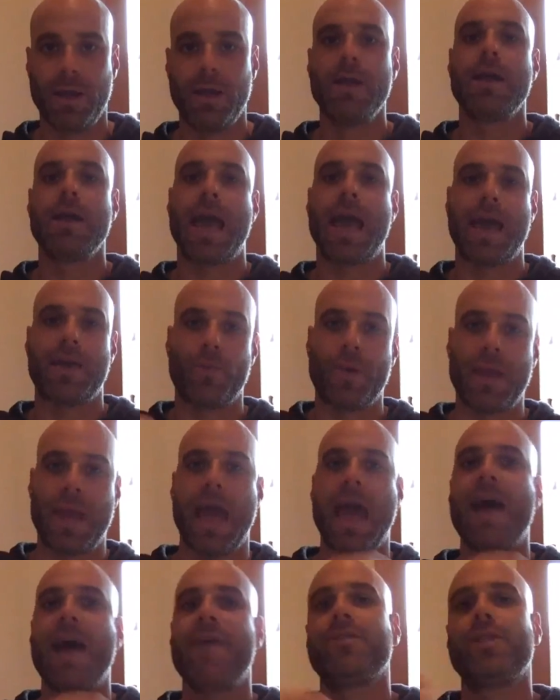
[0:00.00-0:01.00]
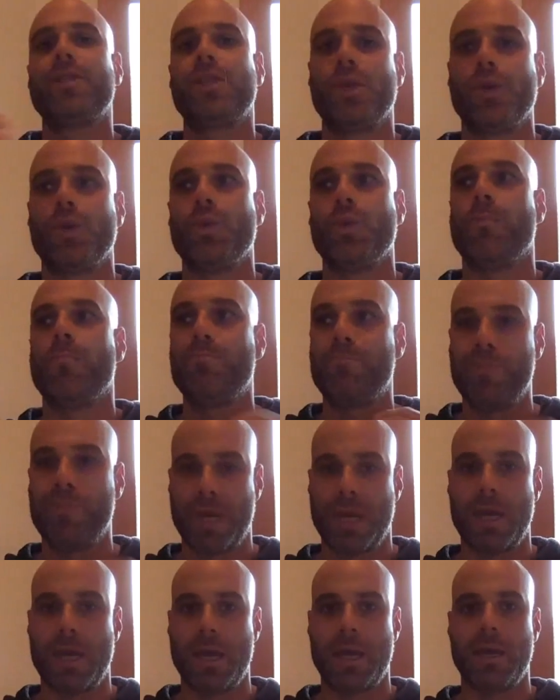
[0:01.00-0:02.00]
And we have to
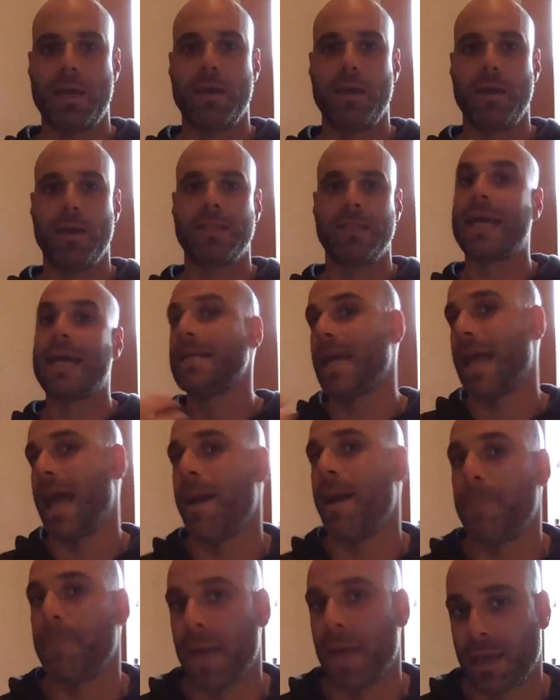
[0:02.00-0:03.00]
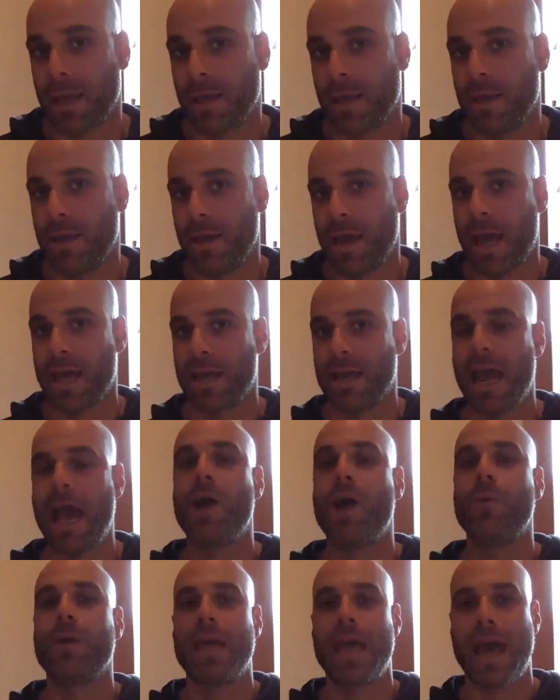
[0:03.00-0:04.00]
be dynamic in how
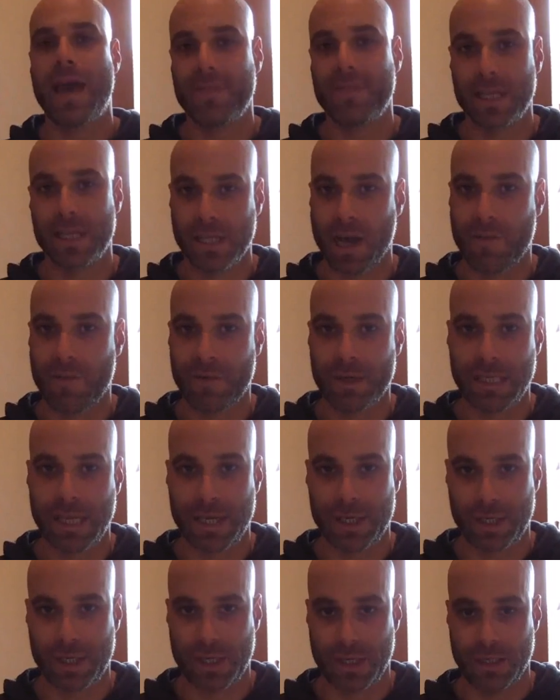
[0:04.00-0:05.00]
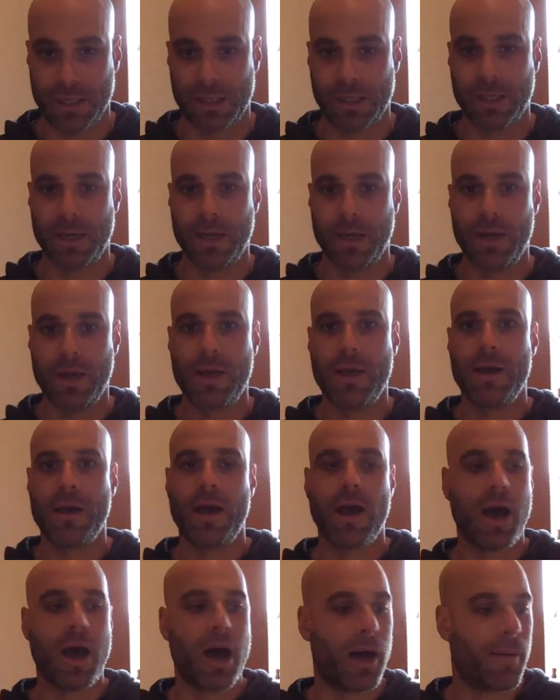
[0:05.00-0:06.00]
we have these conversations.
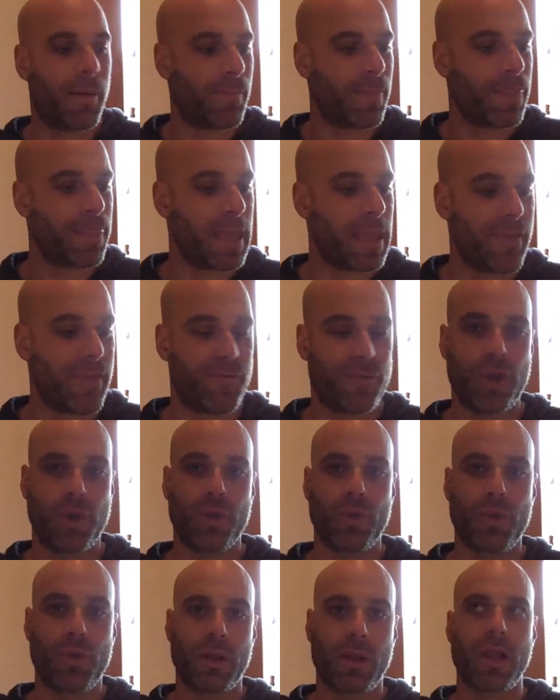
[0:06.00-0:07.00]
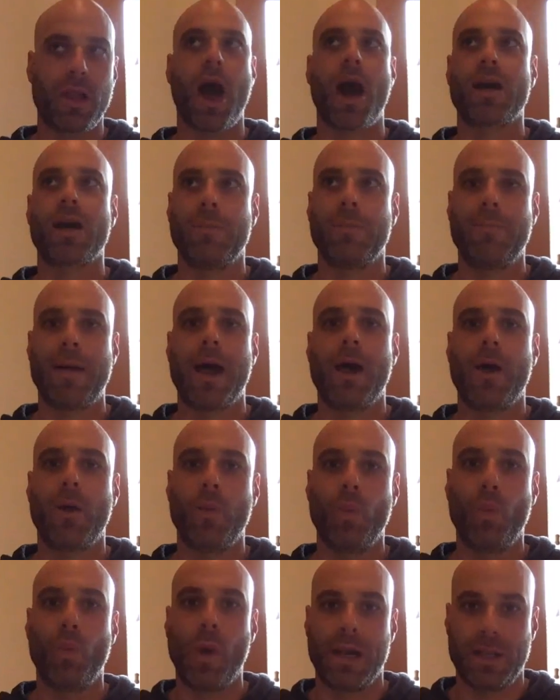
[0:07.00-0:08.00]
If you talk about
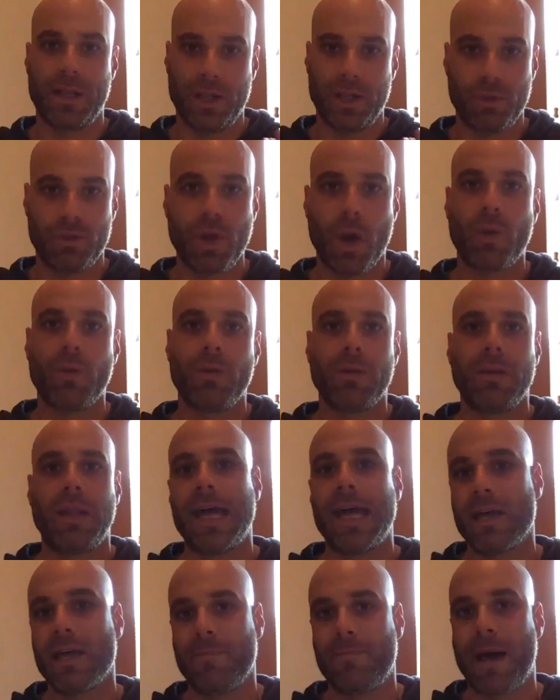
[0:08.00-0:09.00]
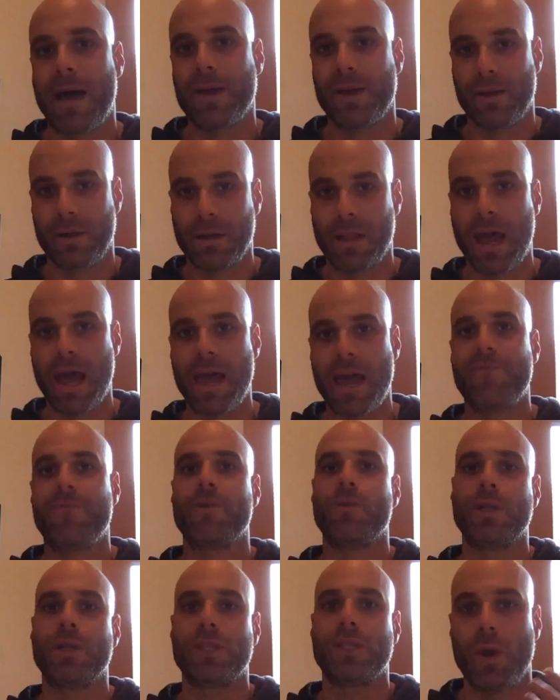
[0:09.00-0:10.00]
what you don't like about your life and
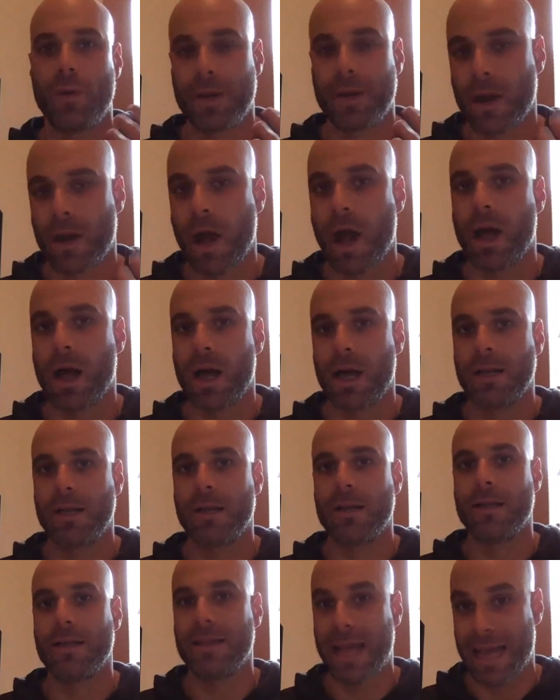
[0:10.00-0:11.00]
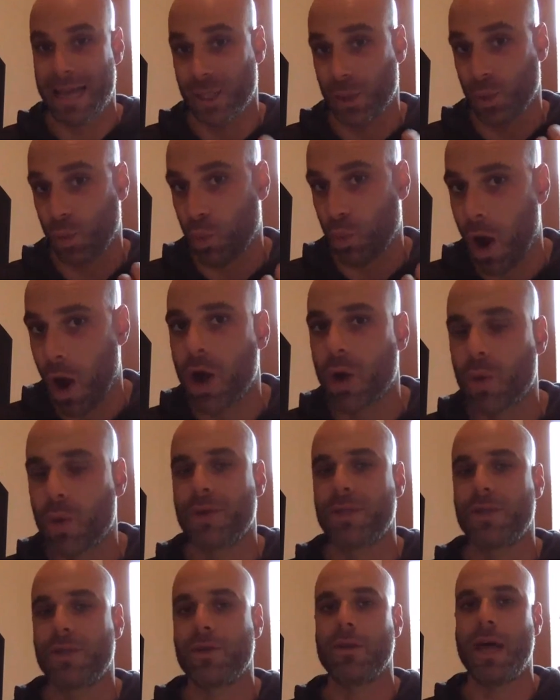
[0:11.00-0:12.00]
what's going on that is wrong with
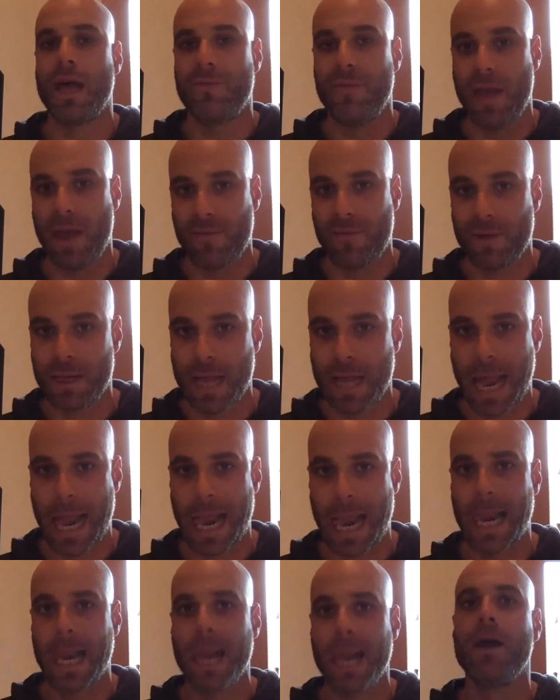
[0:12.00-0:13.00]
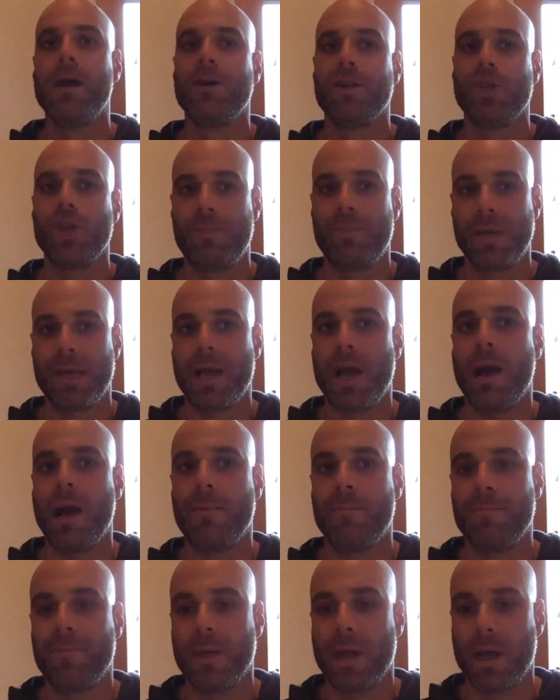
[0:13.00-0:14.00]
your life every day, you
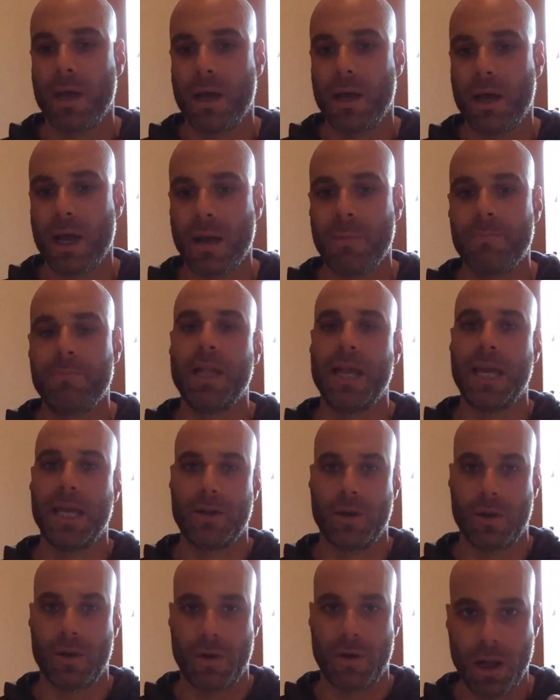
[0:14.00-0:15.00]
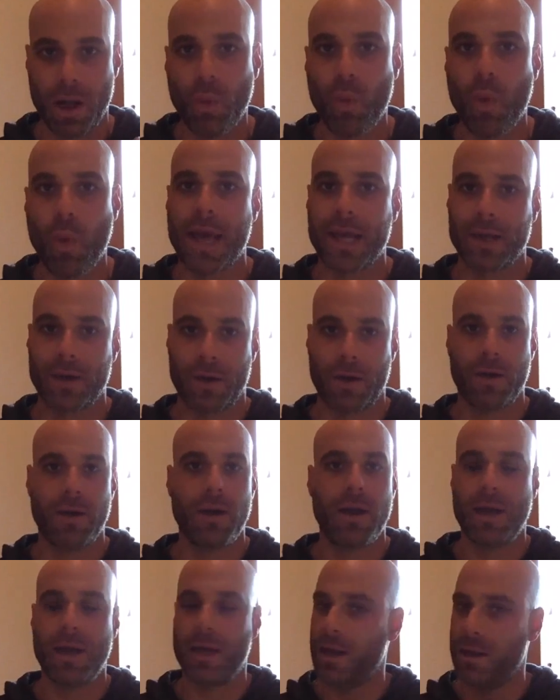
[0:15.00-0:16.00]
become a complainer, a whiner.
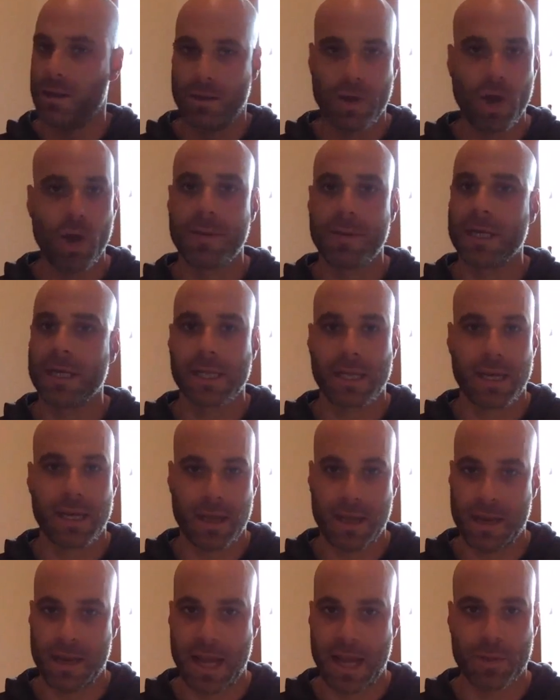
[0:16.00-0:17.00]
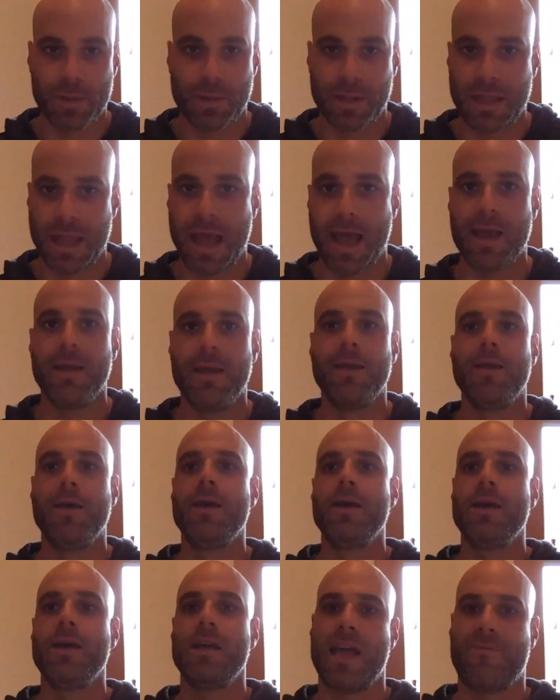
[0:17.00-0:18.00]
Nobody's going to connect with that.
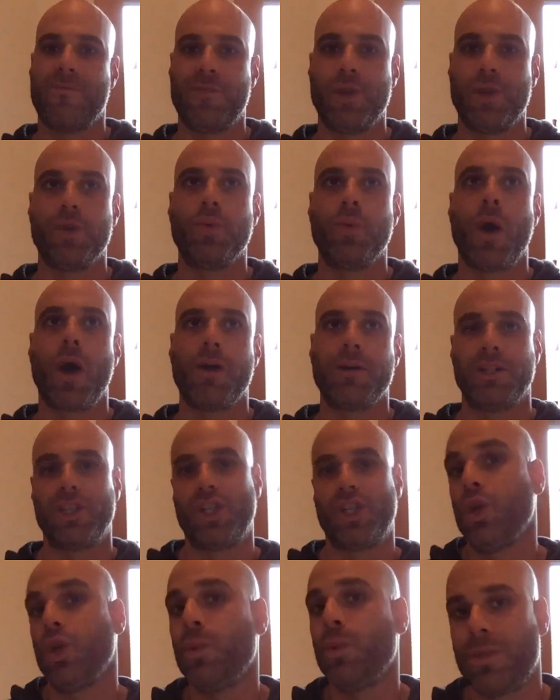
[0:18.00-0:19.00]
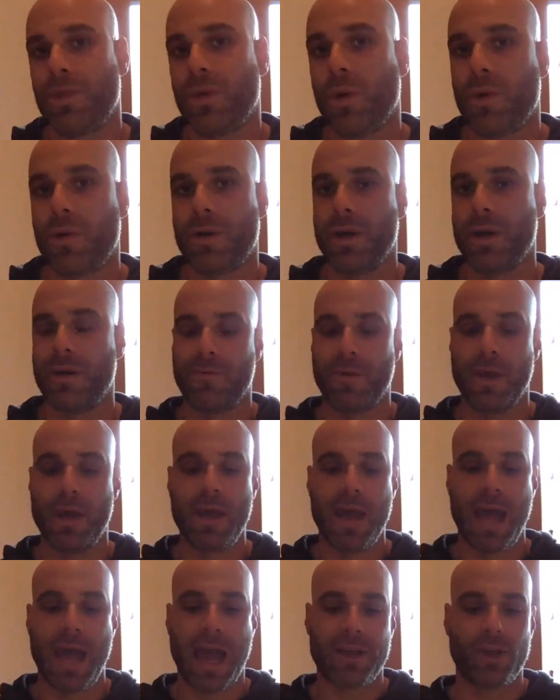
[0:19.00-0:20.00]
If you are too authoritative
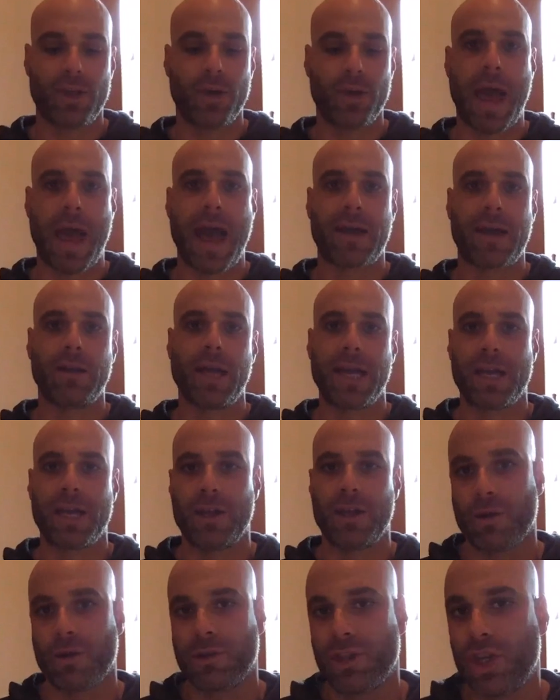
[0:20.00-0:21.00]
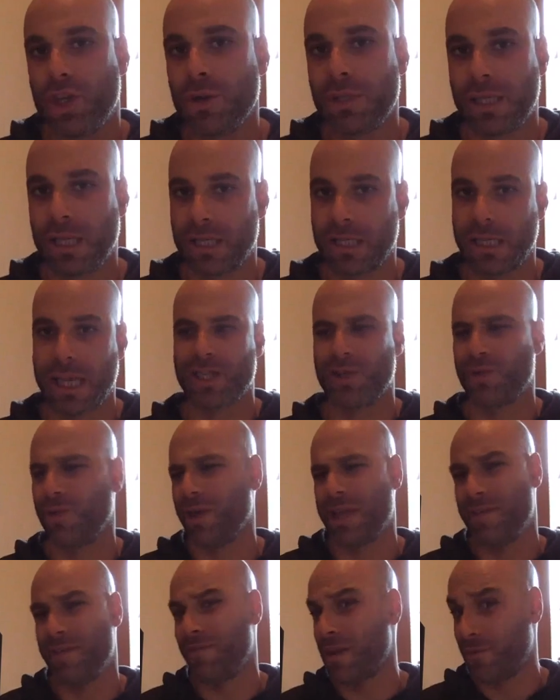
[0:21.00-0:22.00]
and you act like you're too successful,
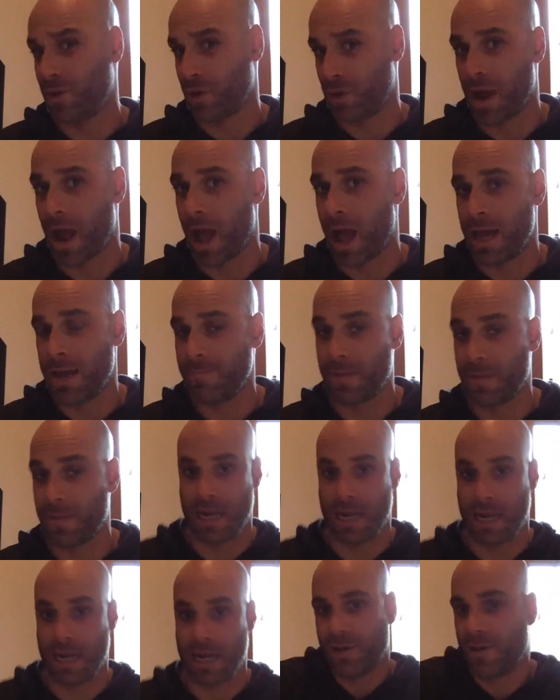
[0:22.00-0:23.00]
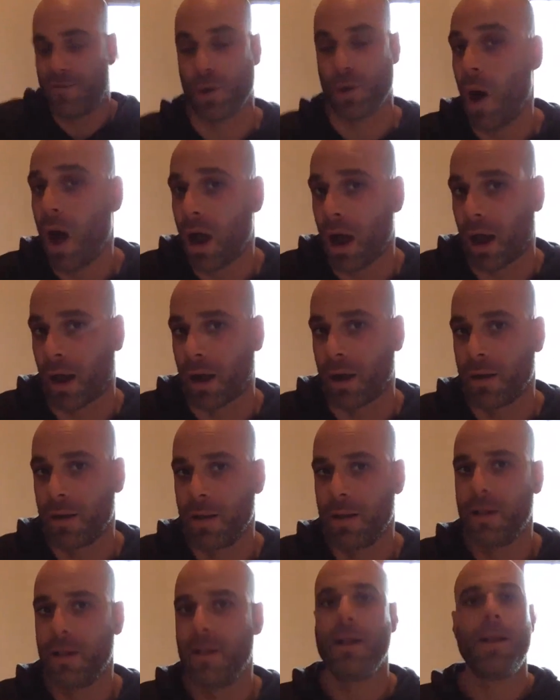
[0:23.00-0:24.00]
even if you're not, and even if you are,
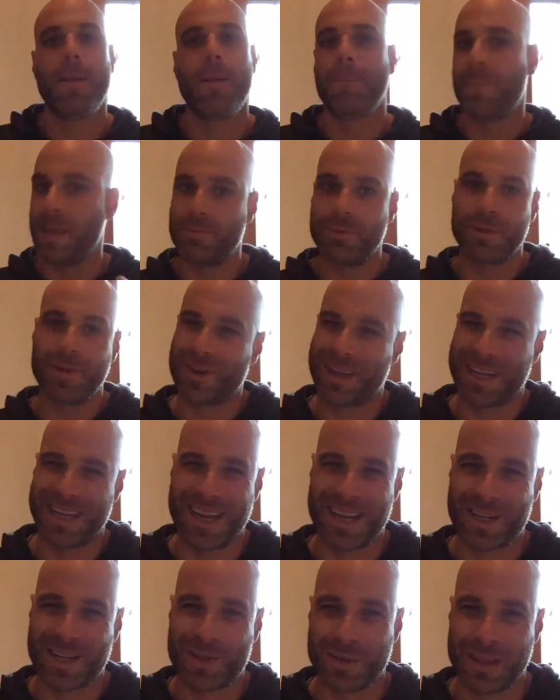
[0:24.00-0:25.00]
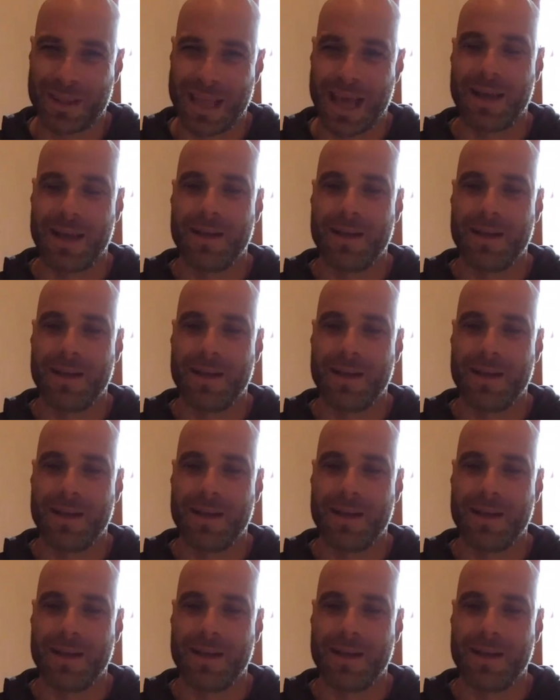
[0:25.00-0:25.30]
people don't connect with that.